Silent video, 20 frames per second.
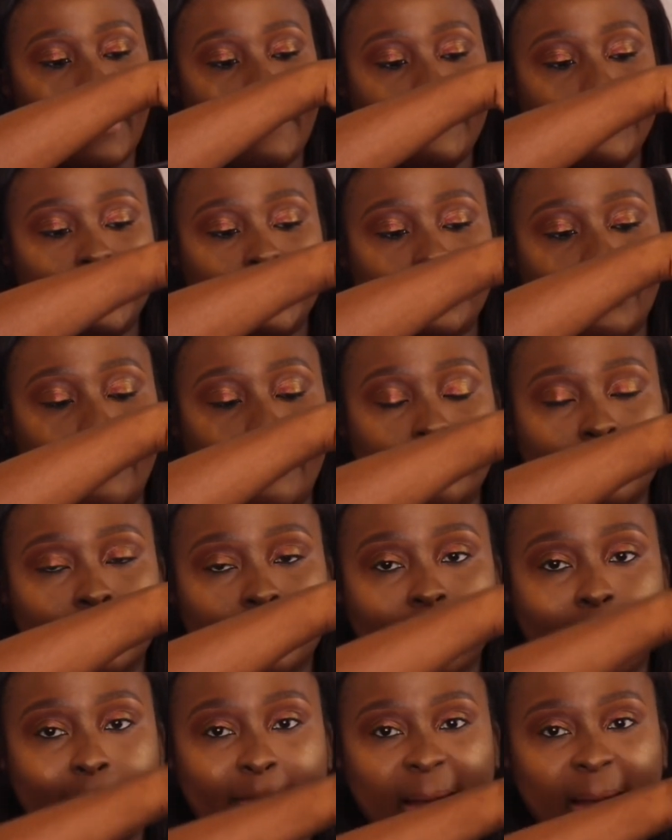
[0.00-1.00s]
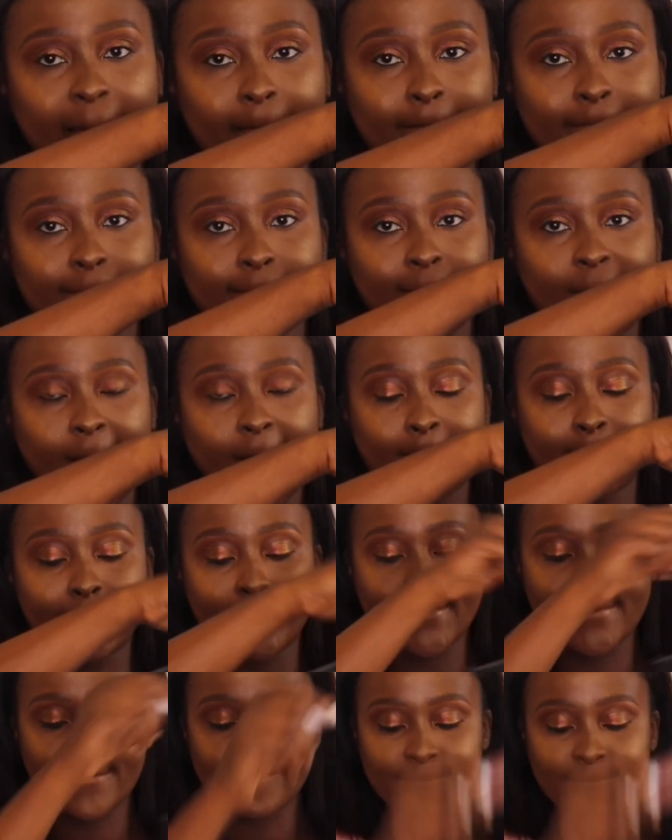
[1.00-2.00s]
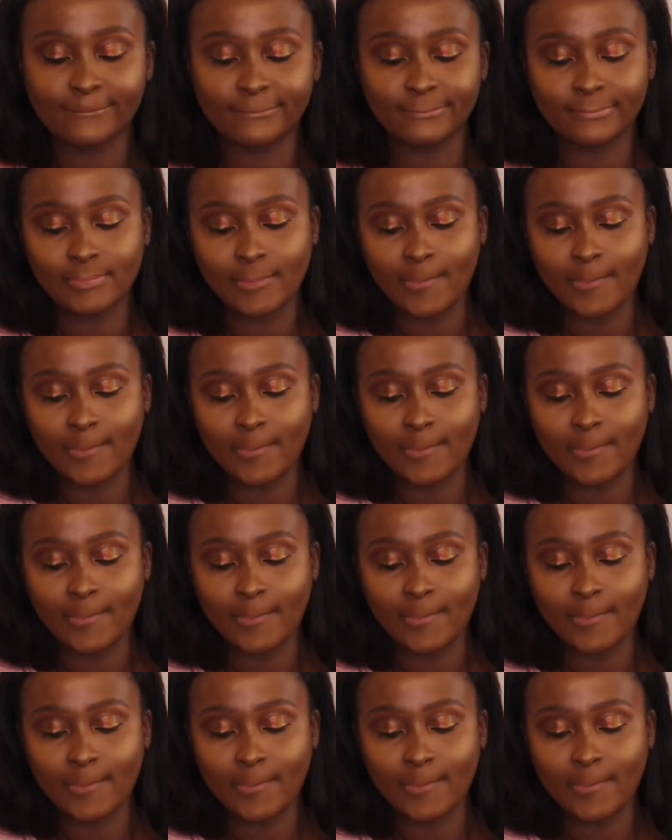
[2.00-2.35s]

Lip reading: like the color I want,